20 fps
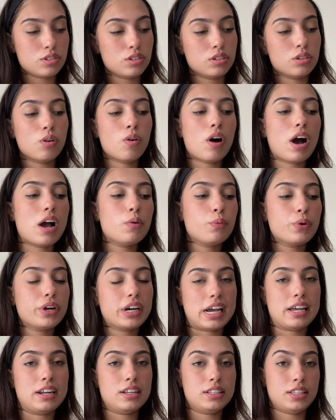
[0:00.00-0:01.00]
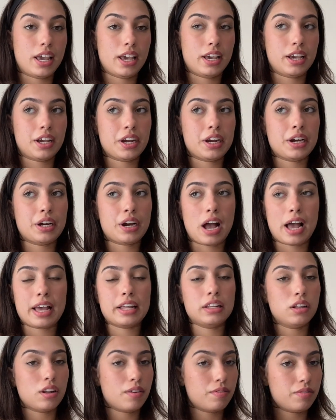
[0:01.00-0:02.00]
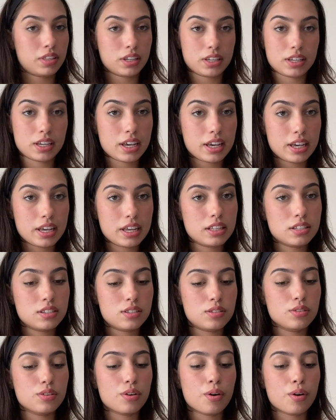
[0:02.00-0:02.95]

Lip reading: I work at a daycare. I love the kids,